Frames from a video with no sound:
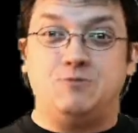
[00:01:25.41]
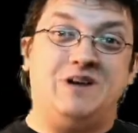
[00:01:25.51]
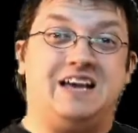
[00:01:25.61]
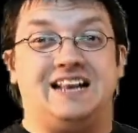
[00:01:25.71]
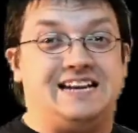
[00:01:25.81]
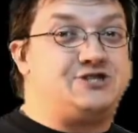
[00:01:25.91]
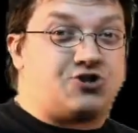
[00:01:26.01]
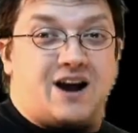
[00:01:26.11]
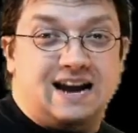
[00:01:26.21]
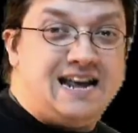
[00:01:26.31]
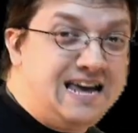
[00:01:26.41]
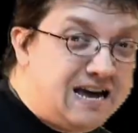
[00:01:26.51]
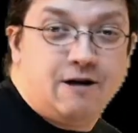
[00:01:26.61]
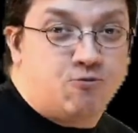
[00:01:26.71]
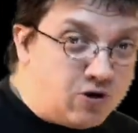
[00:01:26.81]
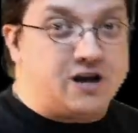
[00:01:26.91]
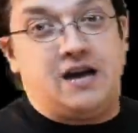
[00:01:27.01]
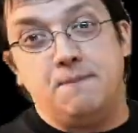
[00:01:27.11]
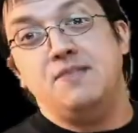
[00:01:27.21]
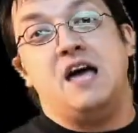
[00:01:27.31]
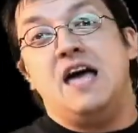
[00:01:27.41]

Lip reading: And we get a trainee, a rookie,